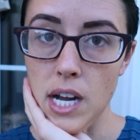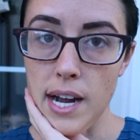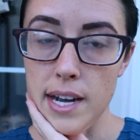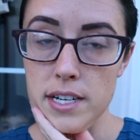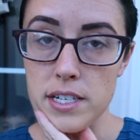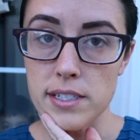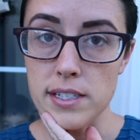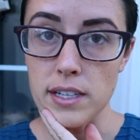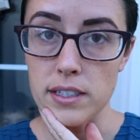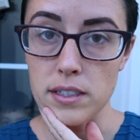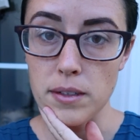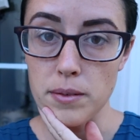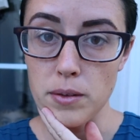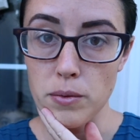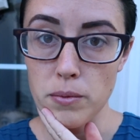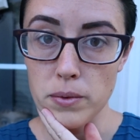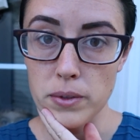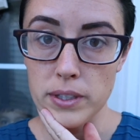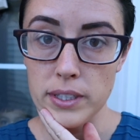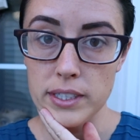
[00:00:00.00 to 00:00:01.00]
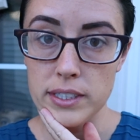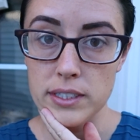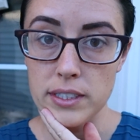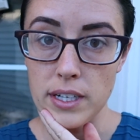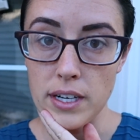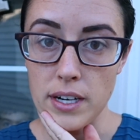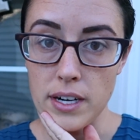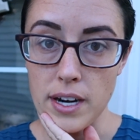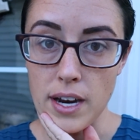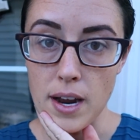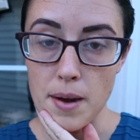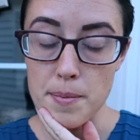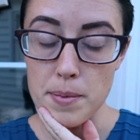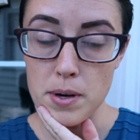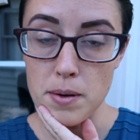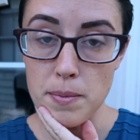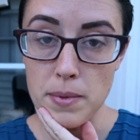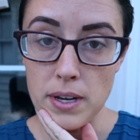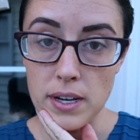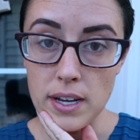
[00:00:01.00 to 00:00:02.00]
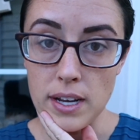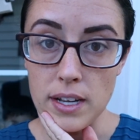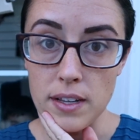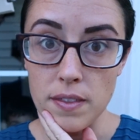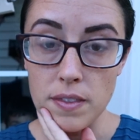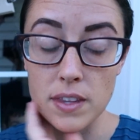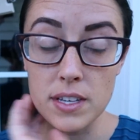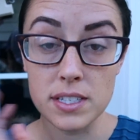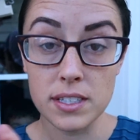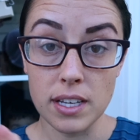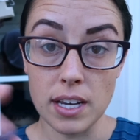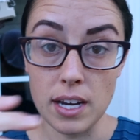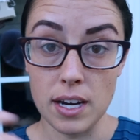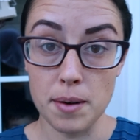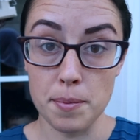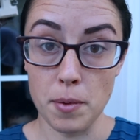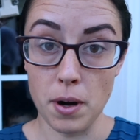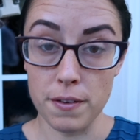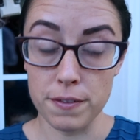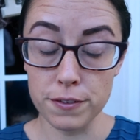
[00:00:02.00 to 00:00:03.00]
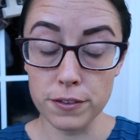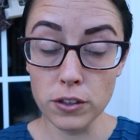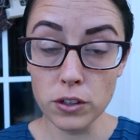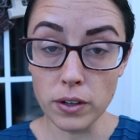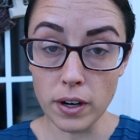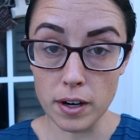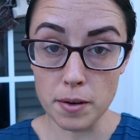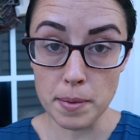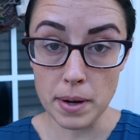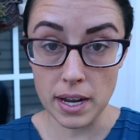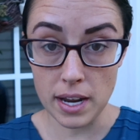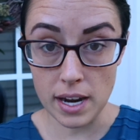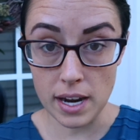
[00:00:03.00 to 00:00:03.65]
I just had something really scary happen to me again. This camera flew out of my